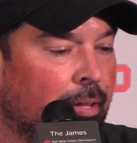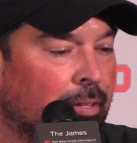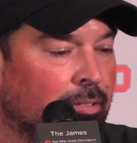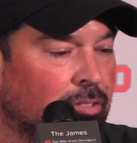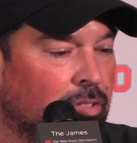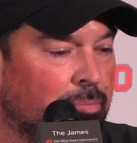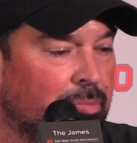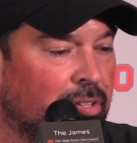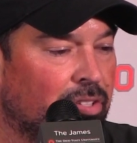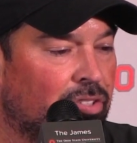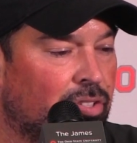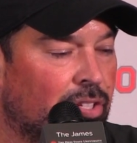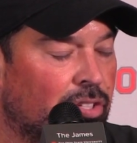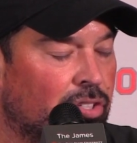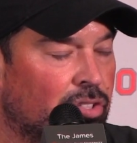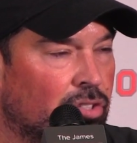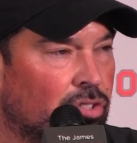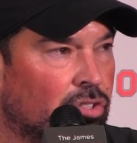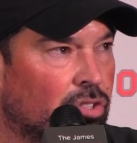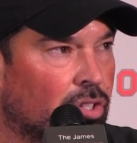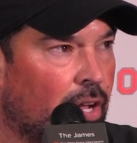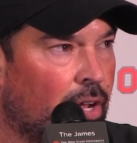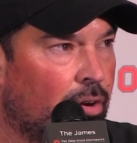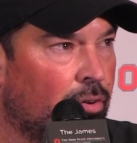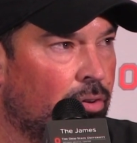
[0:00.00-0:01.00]
some
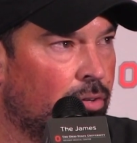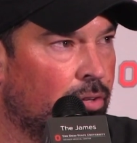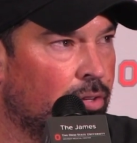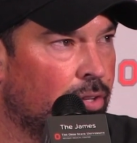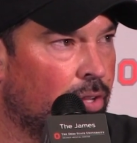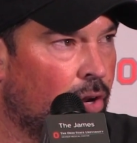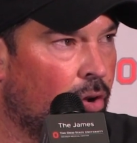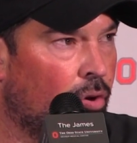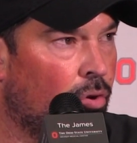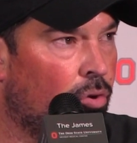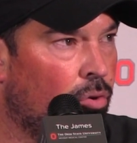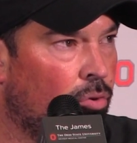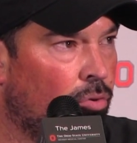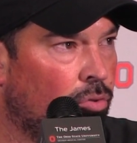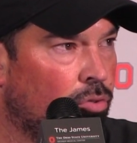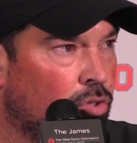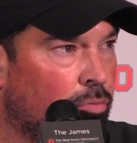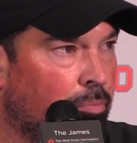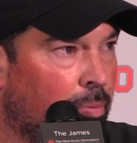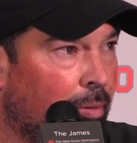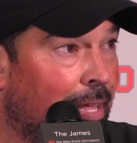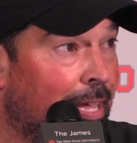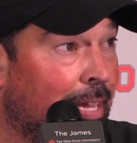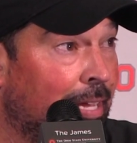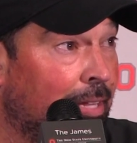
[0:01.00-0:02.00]
decisions on who, you know who's
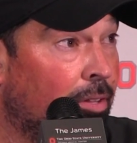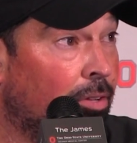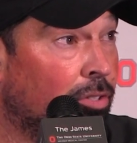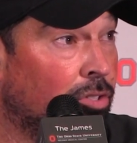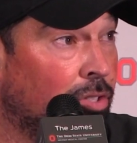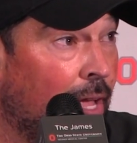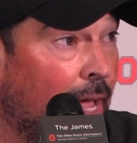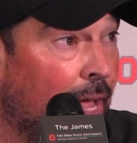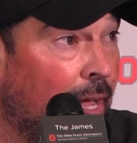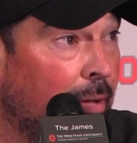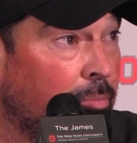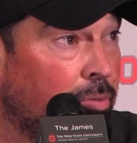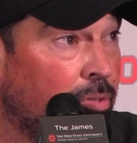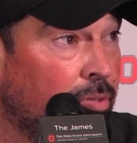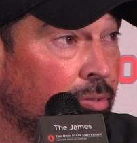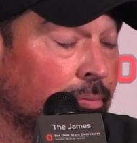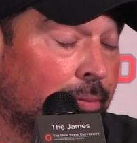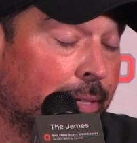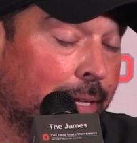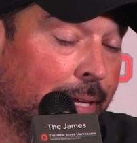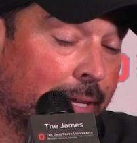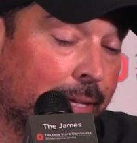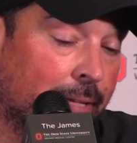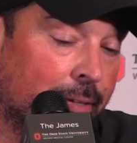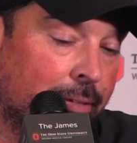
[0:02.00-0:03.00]
playing in those games,
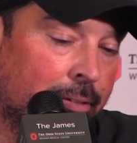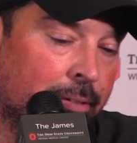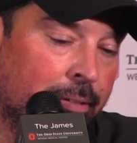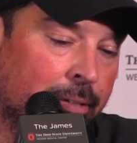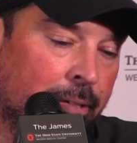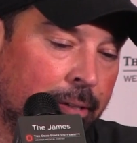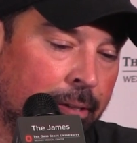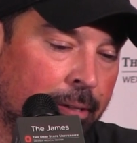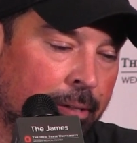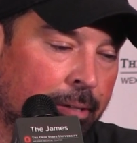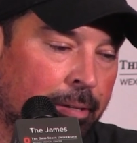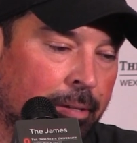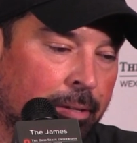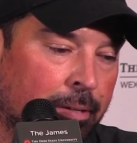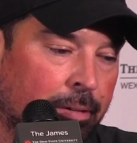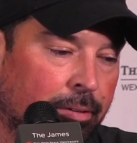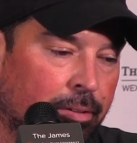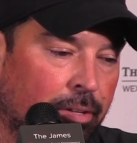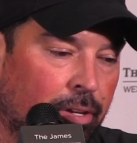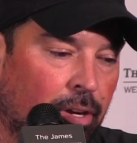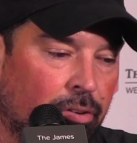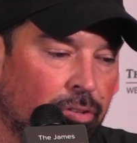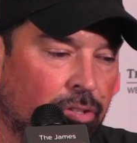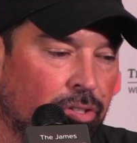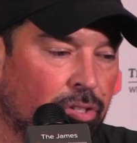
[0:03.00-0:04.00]
and
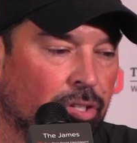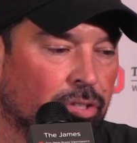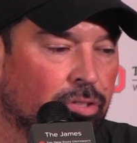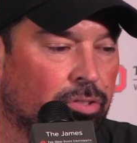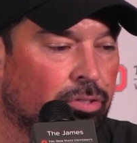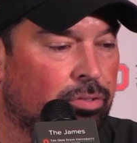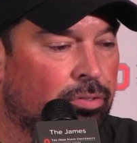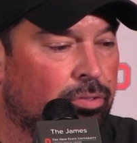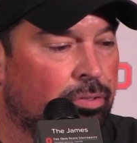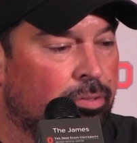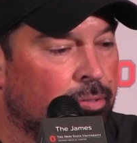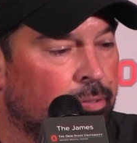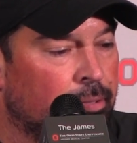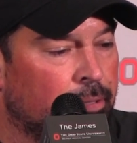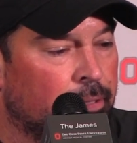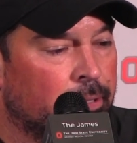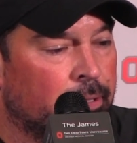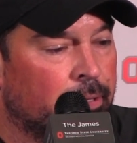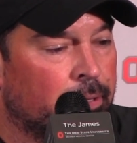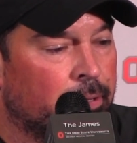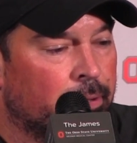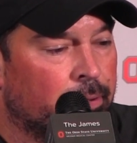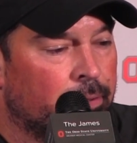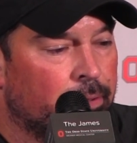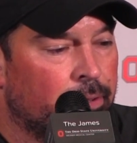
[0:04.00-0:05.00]
you know you just
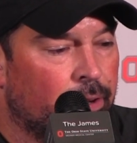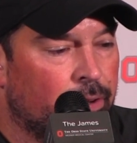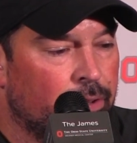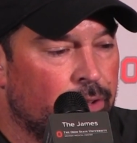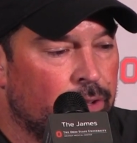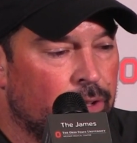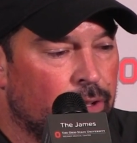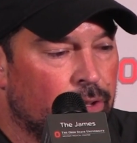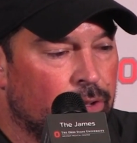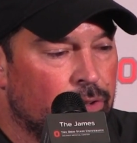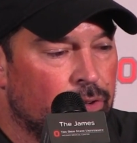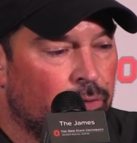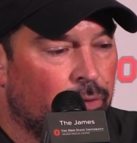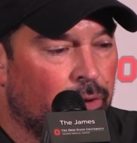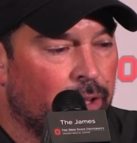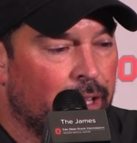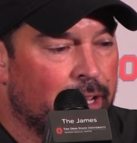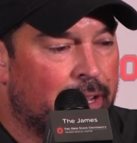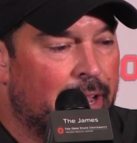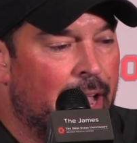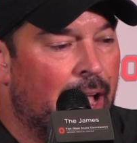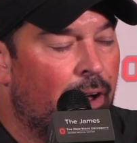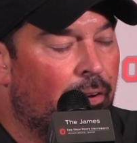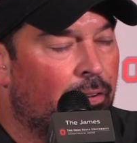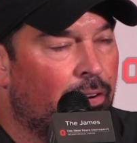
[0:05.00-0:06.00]
you, know, you, you really
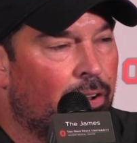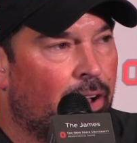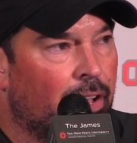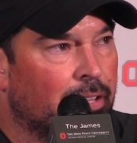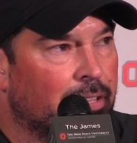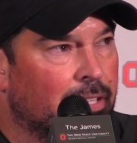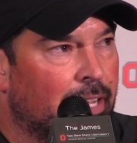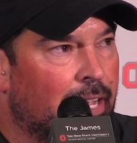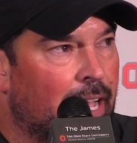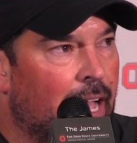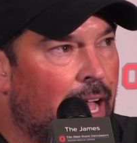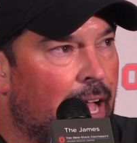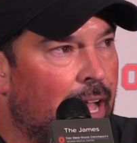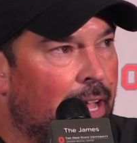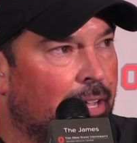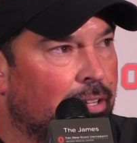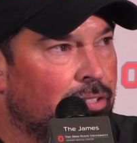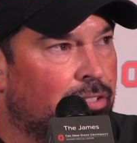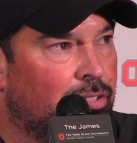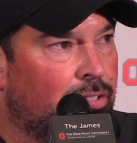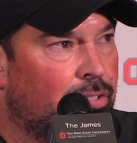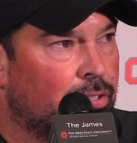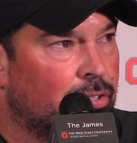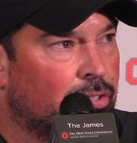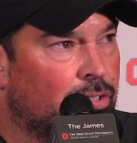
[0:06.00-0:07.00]
count on the
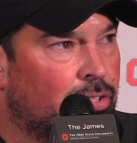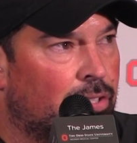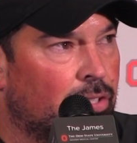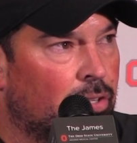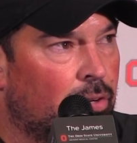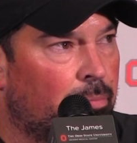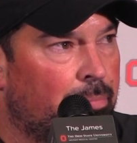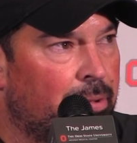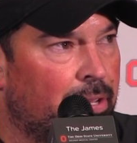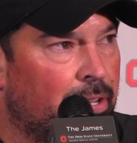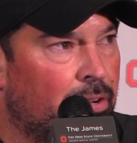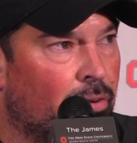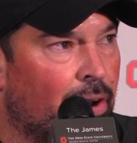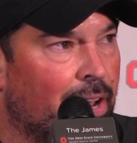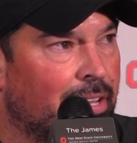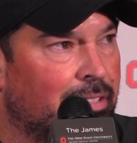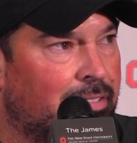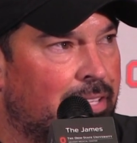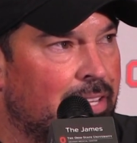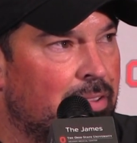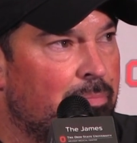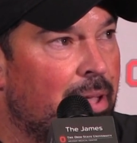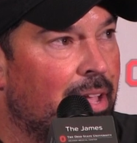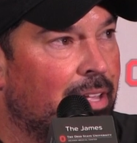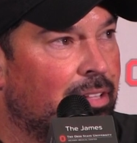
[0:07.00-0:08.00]
guys to still be great
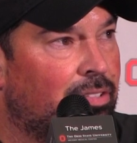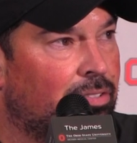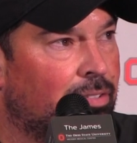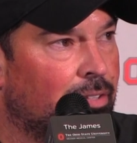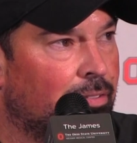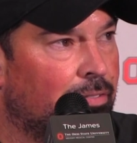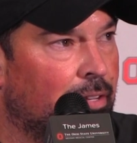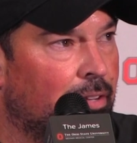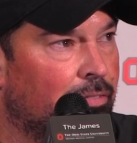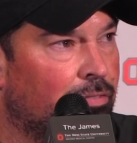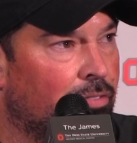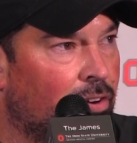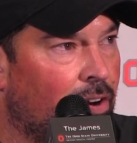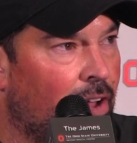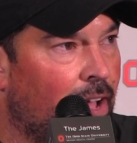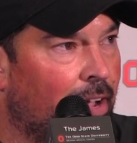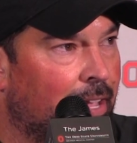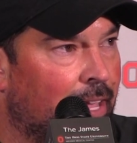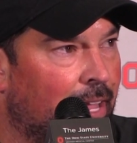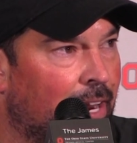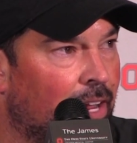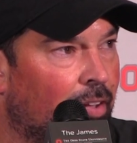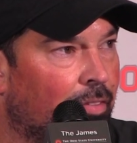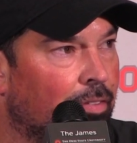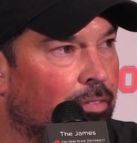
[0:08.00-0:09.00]
teammates if, if, they're not
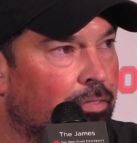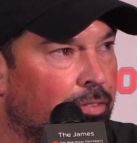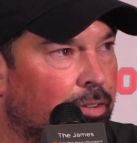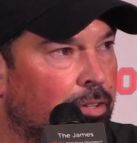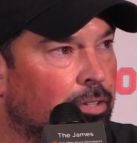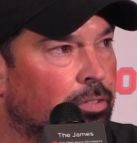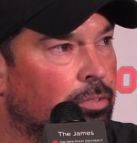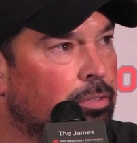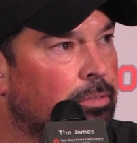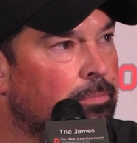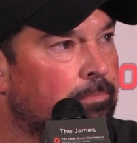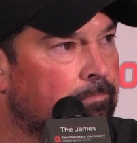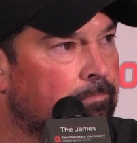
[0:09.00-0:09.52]
getting on the field.